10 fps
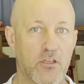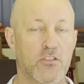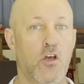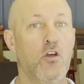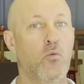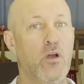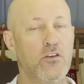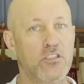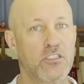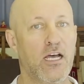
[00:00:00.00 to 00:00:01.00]
So when
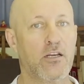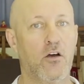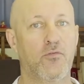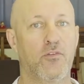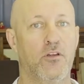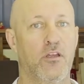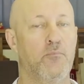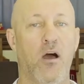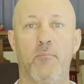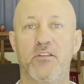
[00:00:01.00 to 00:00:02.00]
you start off, it
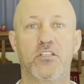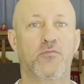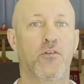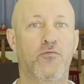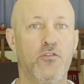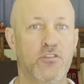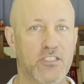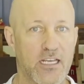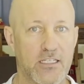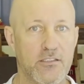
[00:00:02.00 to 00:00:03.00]
might be just for a few
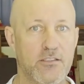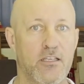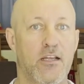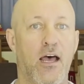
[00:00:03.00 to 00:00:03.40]
seconds